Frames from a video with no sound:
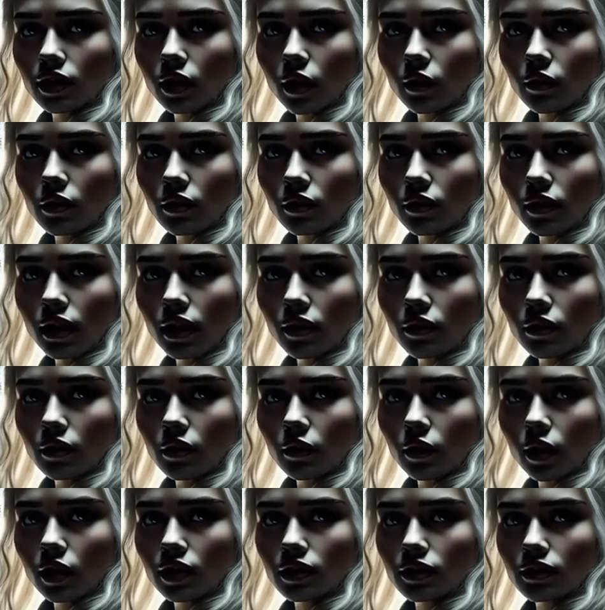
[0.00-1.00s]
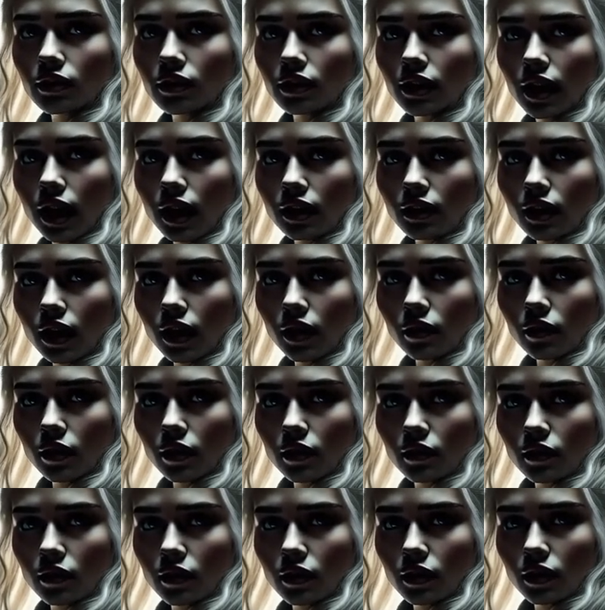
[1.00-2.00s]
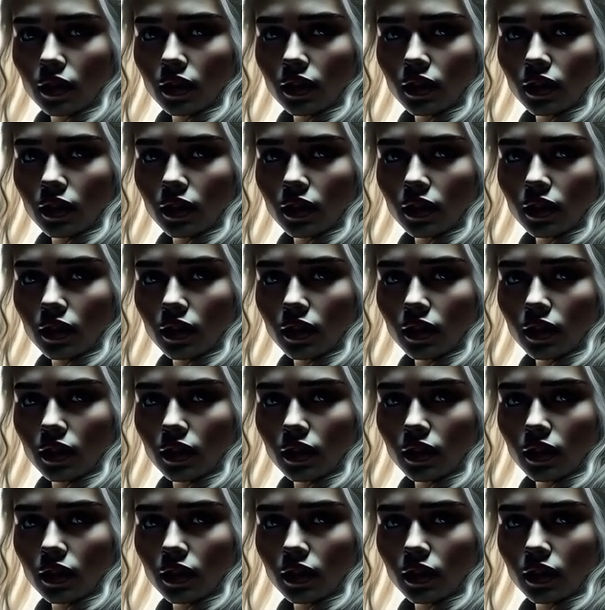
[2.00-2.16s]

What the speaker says: closer, "can we escape before then?